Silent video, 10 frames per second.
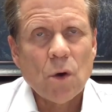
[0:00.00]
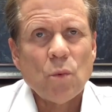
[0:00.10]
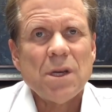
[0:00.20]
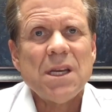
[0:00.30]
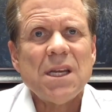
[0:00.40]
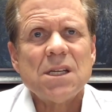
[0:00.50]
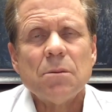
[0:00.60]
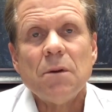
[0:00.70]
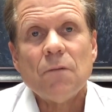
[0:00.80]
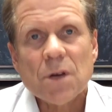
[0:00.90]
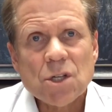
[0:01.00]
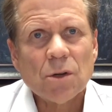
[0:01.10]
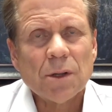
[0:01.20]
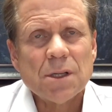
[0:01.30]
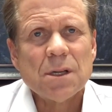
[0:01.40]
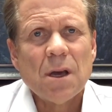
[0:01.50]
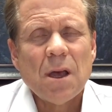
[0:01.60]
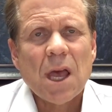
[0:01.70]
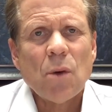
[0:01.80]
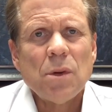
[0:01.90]
We need to be vigilant,
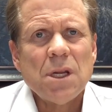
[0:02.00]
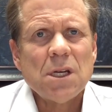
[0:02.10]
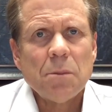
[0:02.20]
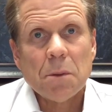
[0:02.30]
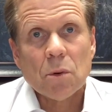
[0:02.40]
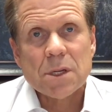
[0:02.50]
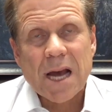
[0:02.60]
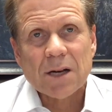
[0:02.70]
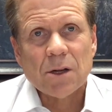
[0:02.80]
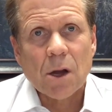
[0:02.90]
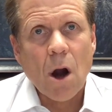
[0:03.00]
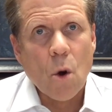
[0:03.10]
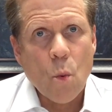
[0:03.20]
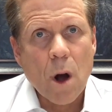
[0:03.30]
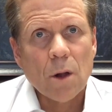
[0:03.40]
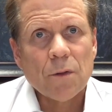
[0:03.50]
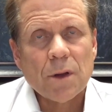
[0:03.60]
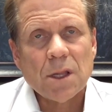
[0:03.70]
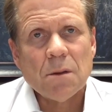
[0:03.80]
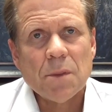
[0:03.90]
and we need to be protecting our wealth
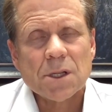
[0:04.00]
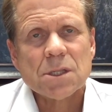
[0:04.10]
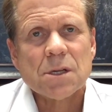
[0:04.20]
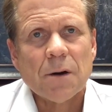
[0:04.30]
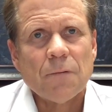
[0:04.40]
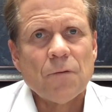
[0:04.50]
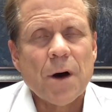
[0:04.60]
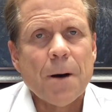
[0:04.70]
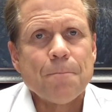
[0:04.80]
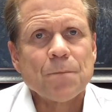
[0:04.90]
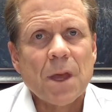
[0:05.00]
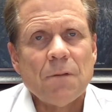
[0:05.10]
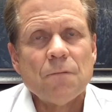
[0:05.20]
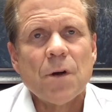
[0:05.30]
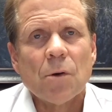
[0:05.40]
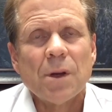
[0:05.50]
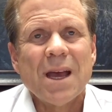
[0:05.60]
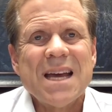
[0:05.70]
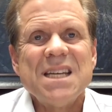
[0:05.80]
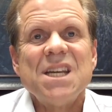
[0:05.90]
in the midst of a very